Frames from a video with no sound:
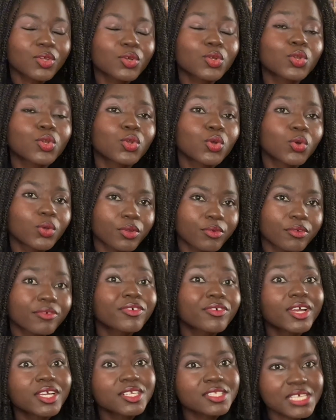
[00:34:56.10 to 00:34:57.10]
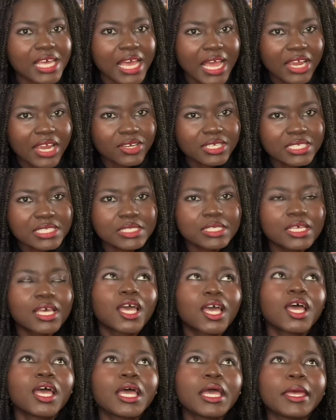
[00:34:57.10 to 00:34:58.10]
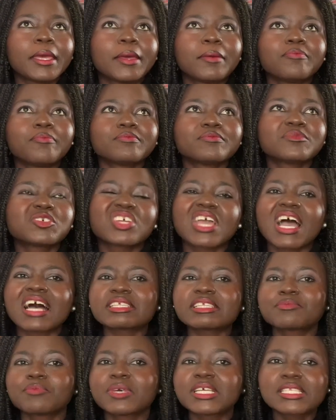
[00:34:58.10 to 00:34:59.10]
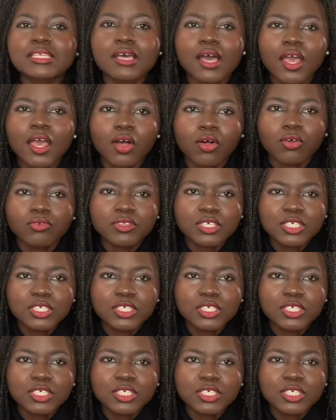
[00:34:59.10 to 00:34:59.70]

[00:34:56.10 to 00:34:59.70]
Chloe, referring to Iris, she has mental health